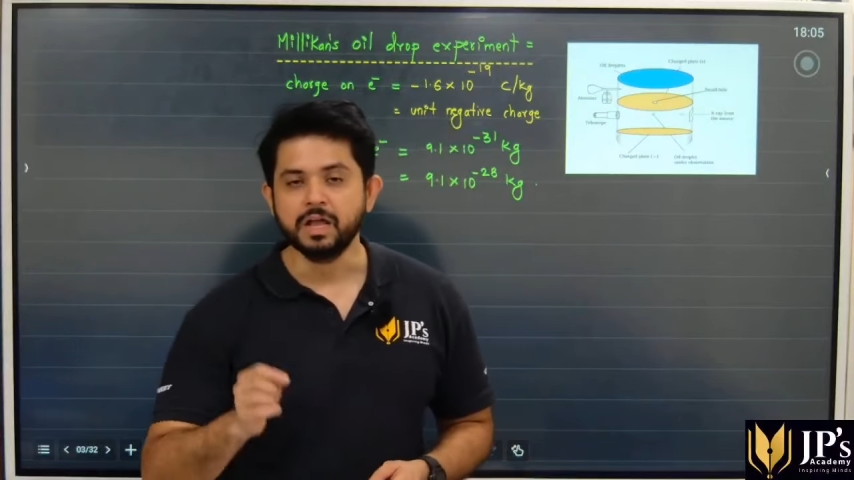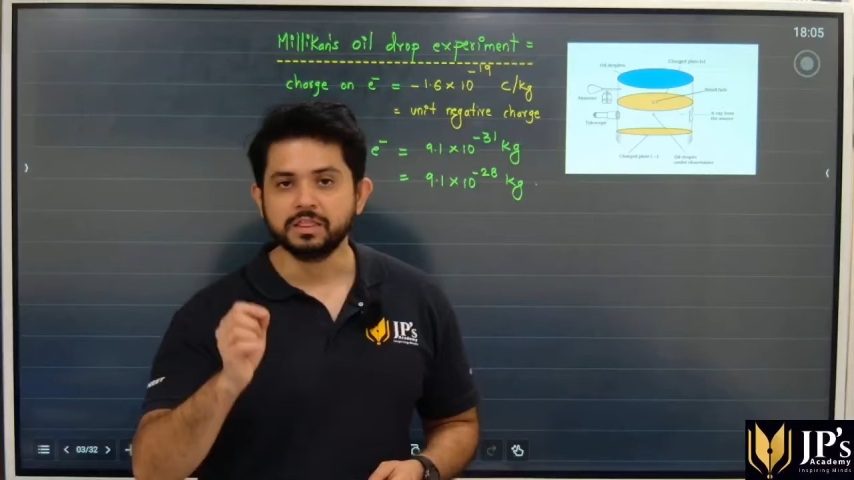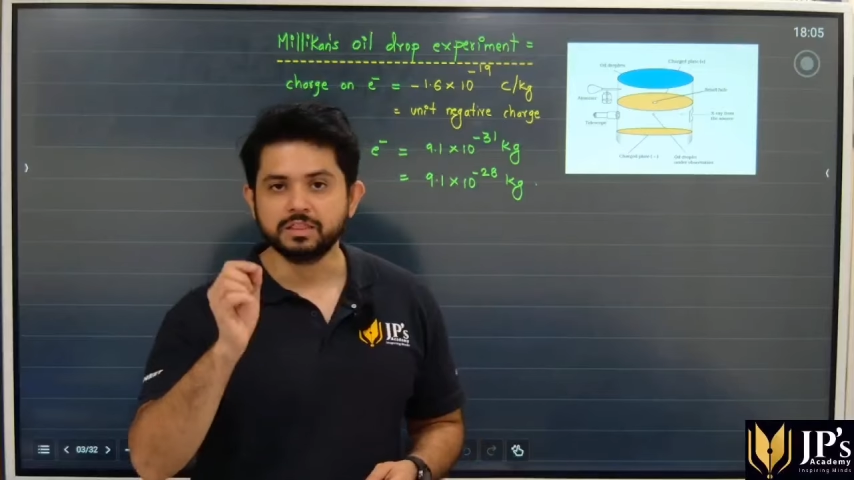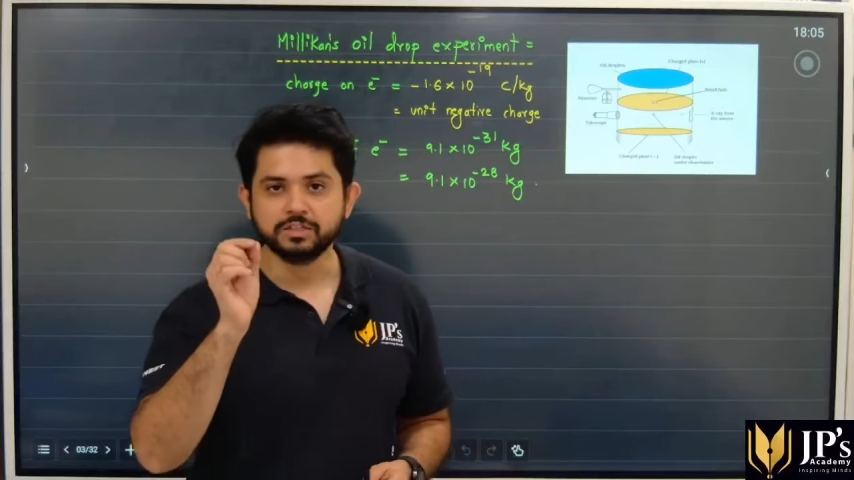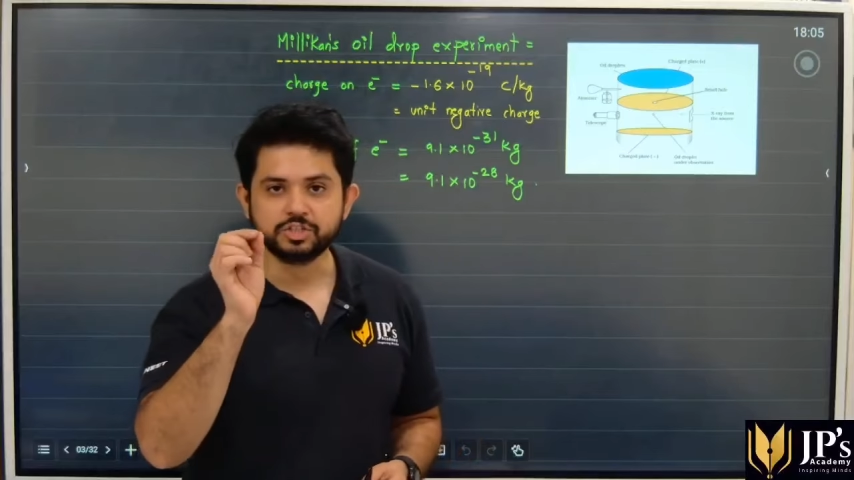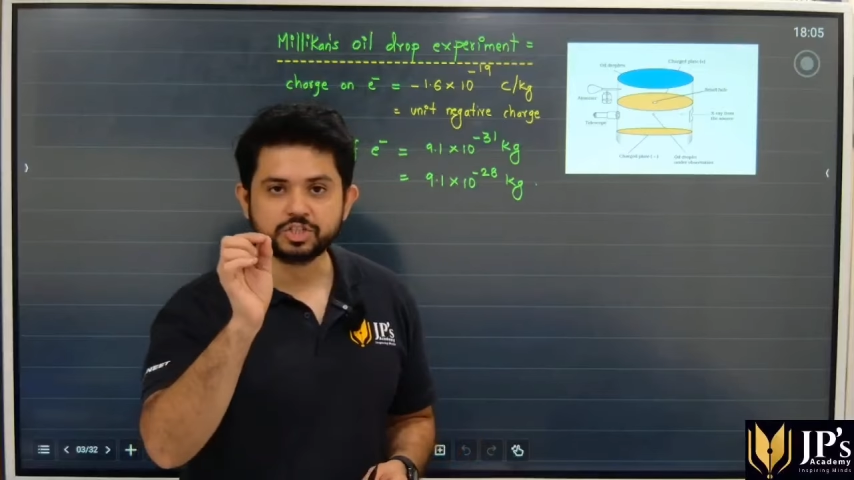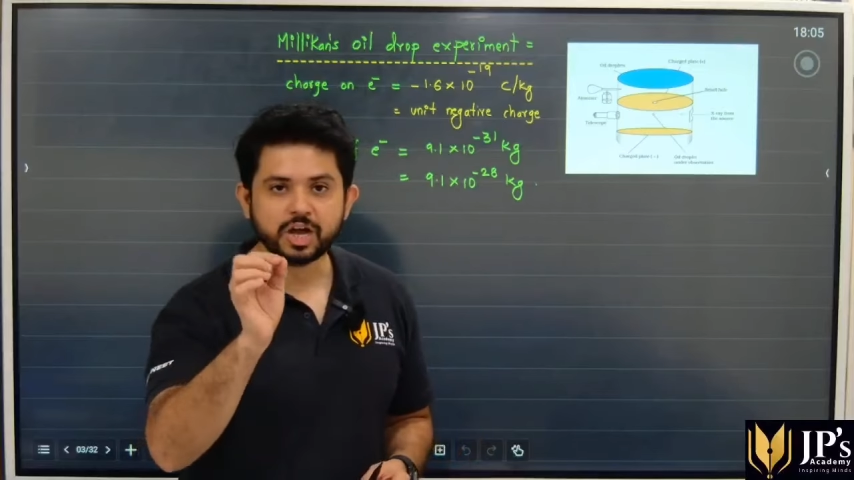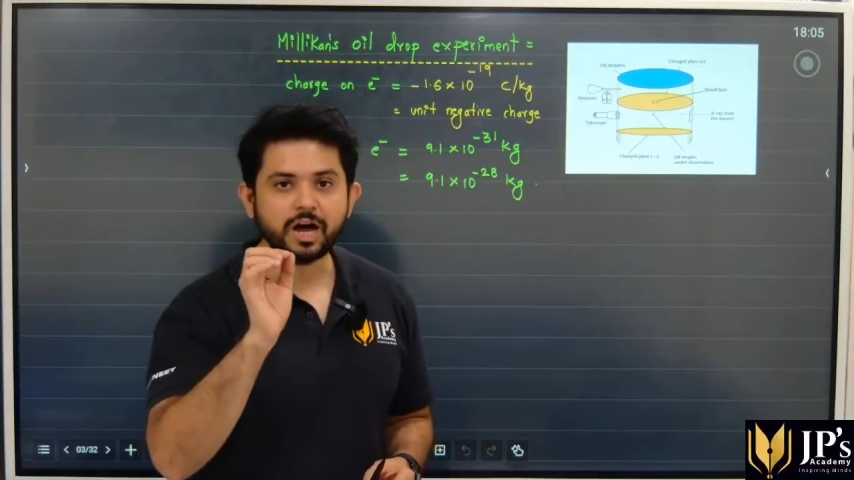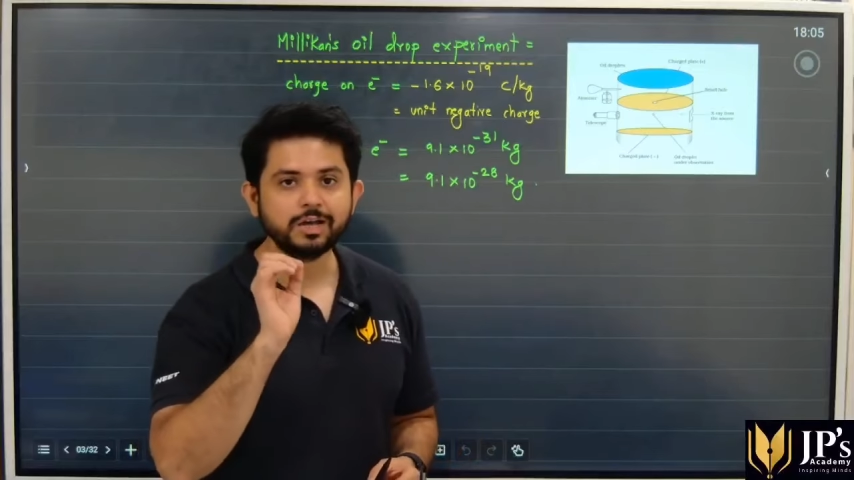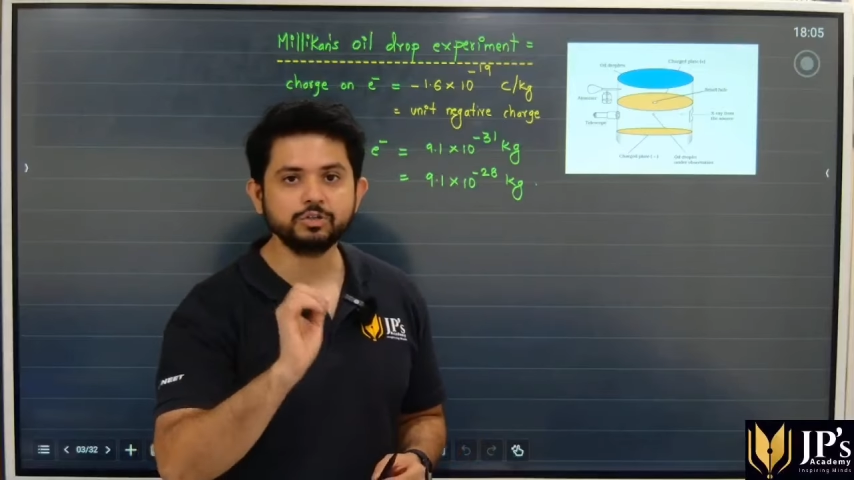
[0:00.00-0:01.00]
the
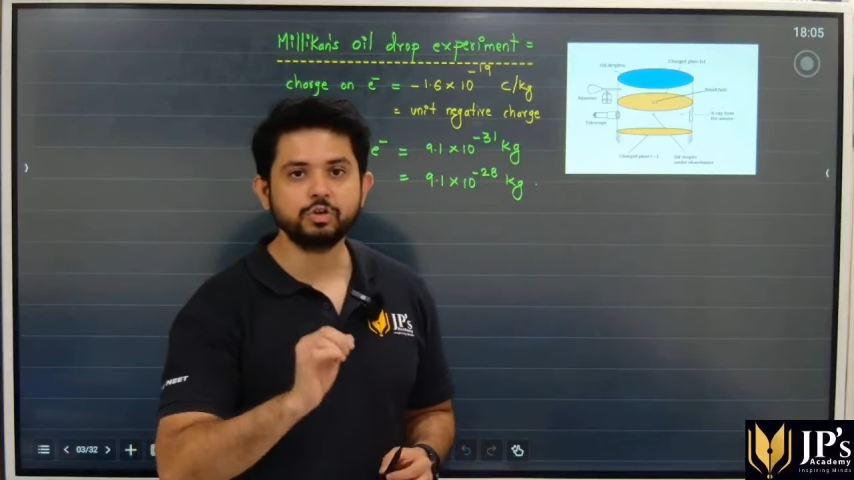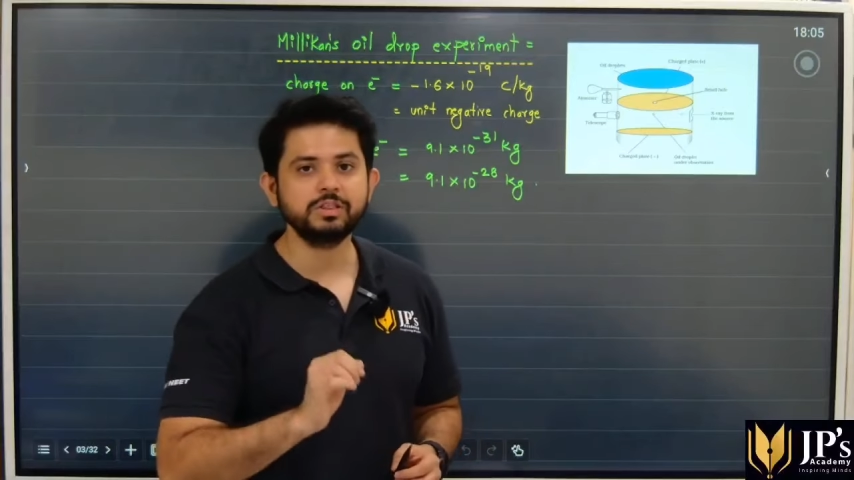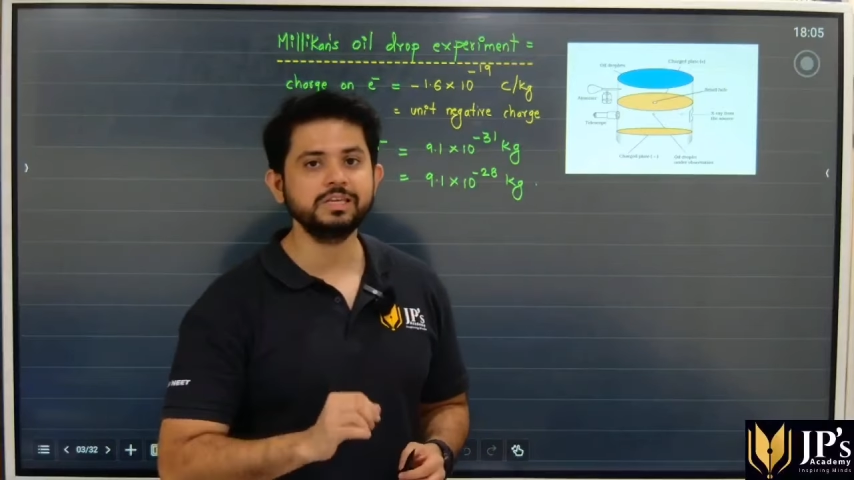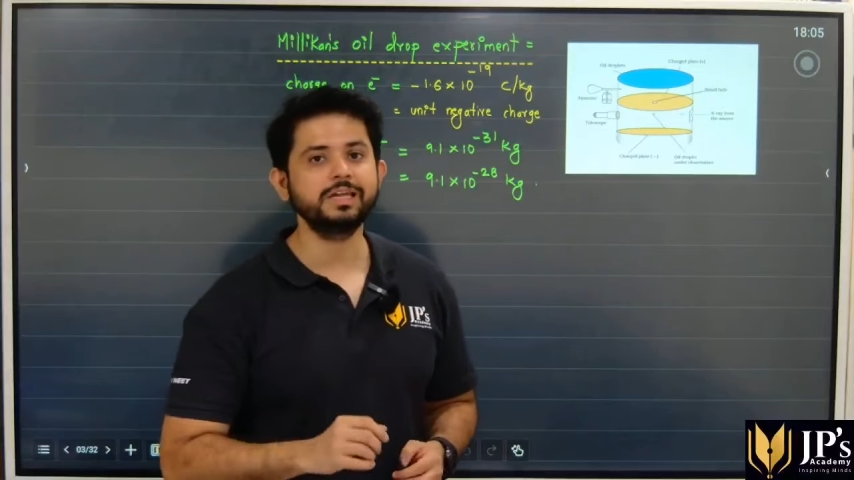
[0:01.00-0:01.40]
charge on the